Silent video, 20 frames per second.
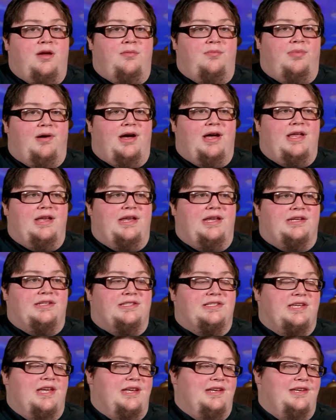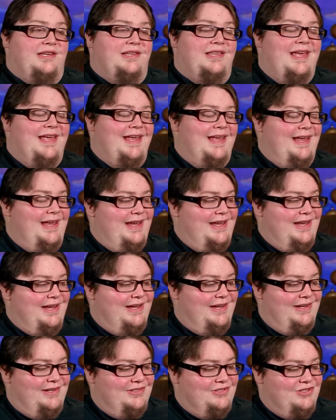but instead
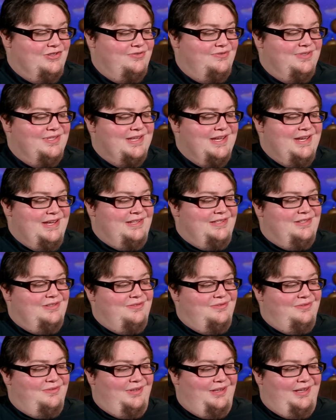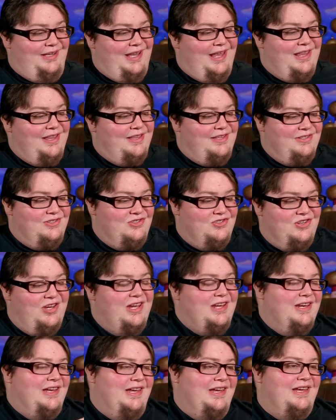they choose to let the
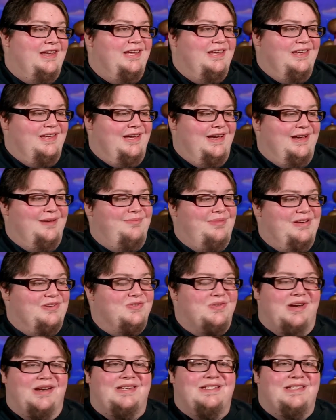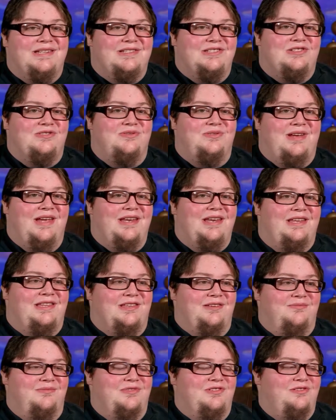genie be tricked into getting
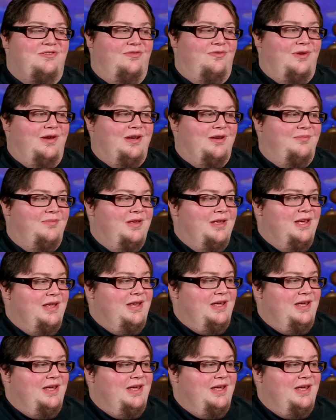them to freedom.